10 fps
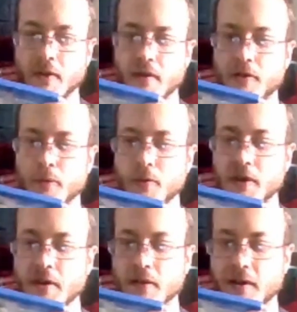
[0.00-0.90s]

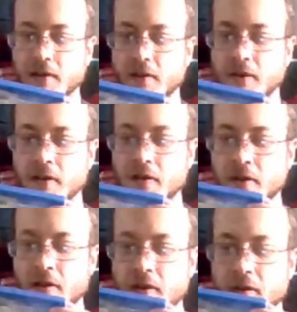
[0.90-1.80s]
2D like
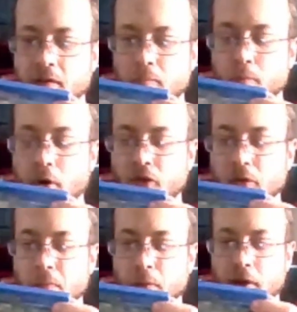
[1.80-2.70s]

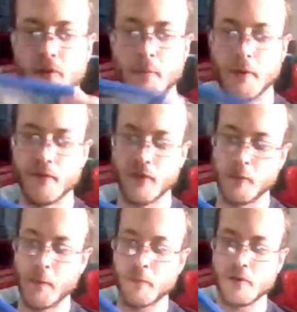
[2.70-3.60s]
puzzle platformer, if I
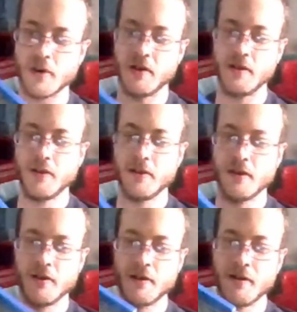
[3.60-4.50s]
remember right.
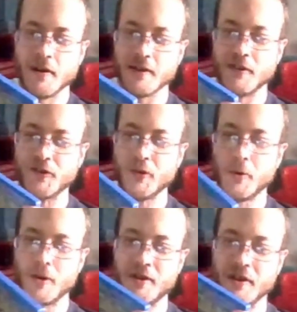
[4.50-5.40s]
It's so
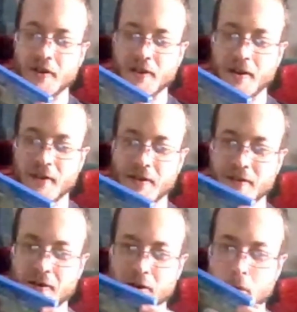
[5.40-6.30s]
hard to tell now that the
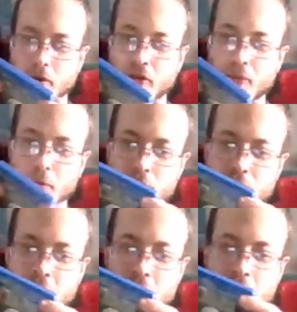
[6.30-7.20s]
artwork's ruined.
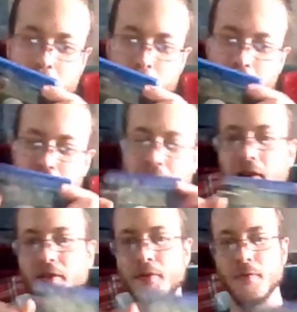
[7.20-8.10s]
But I
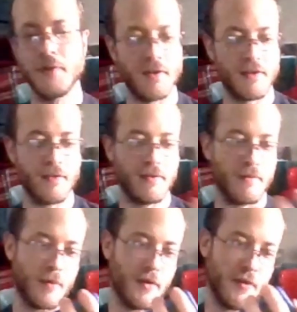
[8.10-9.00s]
do
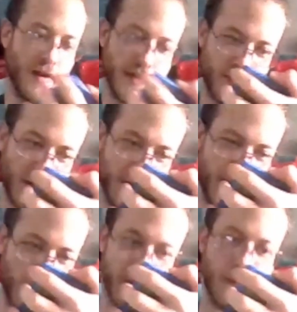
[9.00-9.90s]
what I didn't even say the
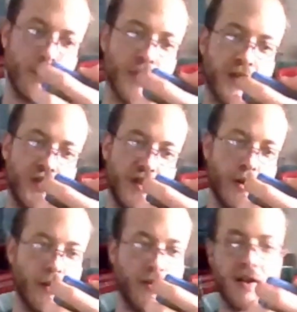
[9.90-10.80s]
name of it.
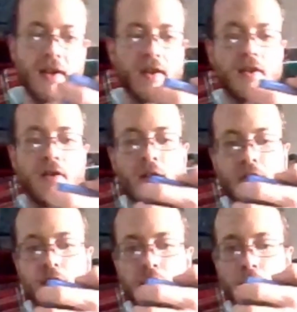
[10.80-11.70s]
Stealth Inc. A
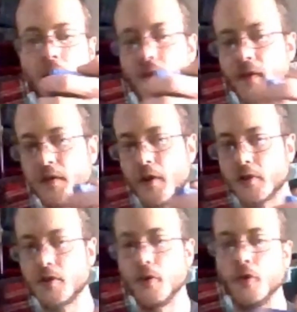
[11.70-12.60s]
Clone in the
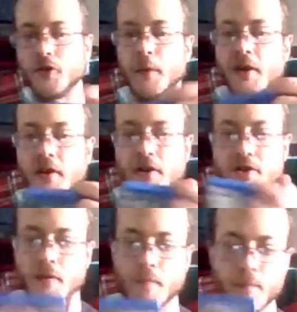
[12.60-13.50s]
Dark Ultimate Edition.